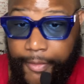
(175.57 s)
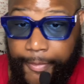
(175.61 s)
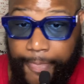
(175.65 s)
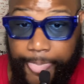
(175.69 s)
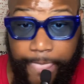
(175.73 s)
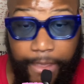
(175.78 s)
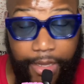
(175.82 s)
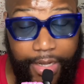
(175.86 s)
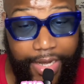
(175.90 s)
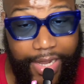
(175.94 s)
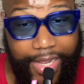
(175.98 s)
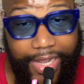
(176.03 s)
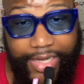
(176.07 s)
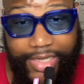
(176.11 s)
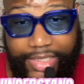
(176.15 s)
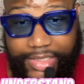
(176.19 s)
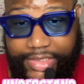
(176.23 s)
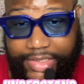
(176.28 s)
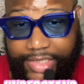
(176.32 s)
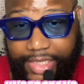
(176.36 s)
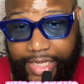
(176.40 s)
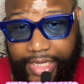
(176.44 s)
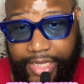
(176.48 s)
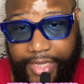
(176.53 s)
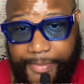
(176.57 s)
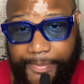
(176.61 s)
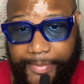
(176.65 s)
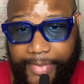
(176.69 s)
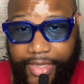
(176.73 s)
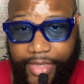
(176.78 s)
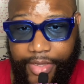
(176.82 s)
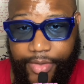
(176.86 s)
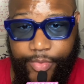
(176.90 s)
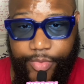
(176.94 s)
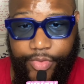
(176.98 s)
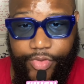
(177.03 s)
And I understand,
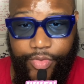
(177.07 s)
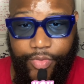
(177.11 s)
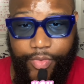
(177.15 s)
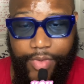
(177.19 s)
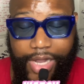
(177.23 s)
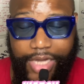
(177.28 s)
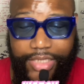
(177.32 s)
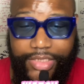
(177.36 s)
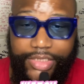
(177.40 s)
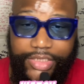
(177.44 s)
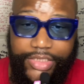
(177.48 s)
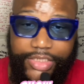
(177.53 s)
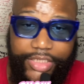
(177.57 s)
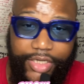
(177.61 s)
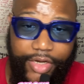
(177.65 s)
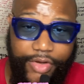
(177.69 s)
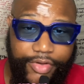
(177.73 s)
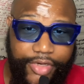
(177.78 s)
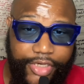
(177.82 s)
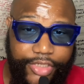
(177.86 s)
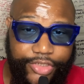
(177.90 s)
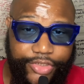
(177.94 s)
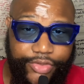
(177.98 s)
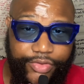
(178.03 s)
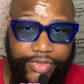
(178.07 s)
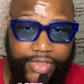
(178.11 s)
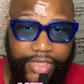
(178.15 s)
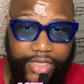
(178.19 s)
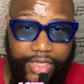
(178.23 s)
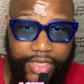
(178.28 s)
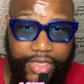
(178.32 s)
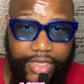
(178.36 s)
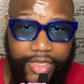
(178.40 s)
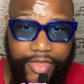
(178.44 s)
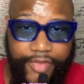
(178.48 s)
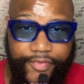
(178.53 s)
man, when you watch a show that you
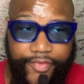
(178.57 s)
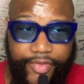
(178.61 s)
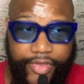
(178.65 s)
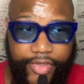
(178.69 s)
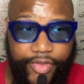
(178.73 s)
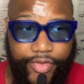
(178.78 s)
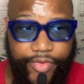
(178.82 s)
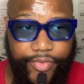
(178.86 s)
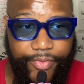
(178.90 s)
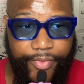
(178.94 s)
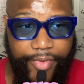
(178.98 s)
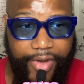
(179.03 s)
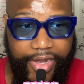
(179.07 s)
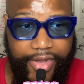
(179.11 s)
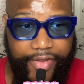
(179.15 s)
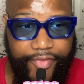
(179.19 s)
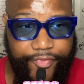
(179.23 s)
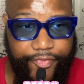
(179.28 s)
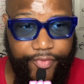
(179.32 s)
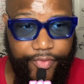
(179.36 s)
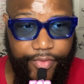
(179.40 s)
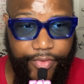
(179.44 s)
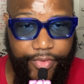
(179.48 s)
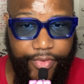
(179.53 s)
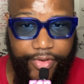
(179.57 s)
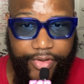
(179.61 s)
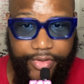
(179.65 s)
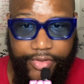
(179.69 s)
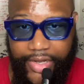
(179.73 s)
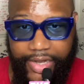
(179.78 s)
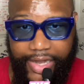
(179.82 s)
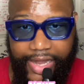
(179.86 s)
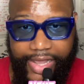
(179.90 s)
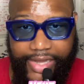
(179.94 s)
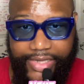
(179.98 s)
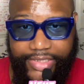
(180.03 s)
love and you ready for
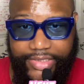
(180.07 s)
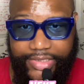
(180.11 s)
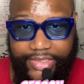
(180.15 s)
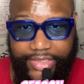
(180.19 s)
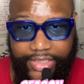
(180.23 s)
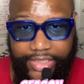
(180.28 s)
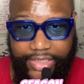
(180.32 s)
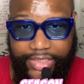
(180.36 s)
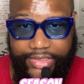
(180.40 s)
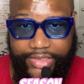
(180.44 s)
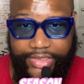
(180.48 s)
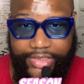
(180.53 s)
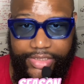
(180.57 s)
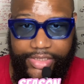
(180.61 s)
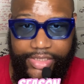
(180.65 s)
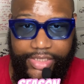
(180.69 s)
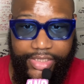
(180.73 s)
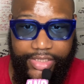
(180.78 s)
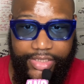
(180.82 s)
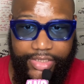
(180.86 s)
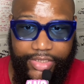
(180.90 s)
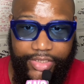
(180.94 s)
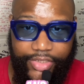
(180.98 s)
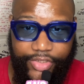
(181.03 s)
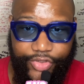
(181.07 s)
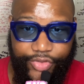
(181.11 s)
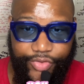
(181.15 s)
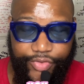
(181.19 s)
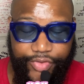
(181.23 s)
next season, and you